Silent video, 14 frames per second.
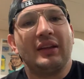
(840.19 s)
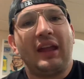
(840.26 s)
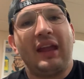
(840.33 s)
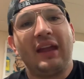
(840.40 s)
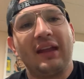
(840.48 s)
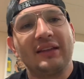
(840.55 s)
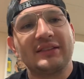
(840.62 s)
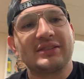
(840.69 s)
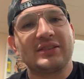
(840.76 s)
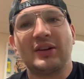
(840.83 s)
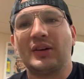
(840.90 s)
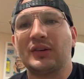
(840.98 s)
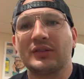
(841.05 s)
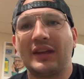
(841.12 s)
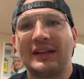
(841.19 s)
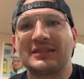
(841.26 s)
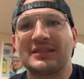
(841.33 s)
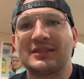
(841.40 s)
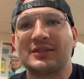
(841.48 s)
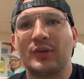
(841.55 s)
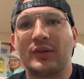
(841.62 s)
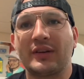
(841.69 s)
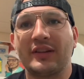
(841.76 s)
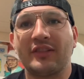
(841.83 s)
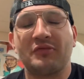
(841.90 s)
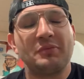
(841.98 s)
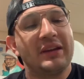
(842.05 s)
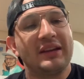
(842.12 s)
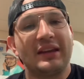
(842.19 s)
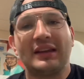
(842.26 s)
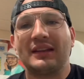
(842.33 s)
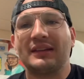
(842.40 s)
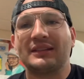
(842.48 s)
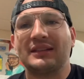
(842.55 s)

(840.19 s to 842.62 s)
And so that's a story of me getting a